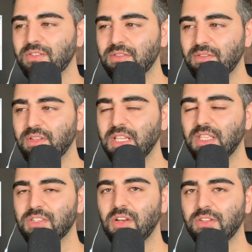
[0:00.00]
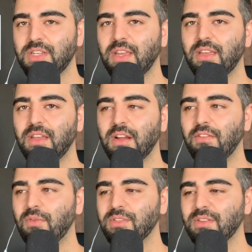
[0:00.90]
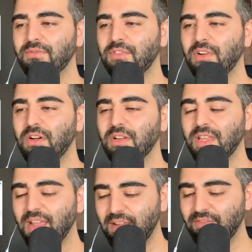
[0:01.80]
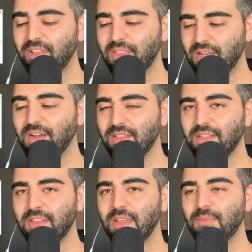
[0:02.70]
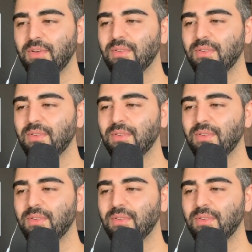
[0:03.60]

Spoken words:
get this all taken care of once and for all, get everything on the table.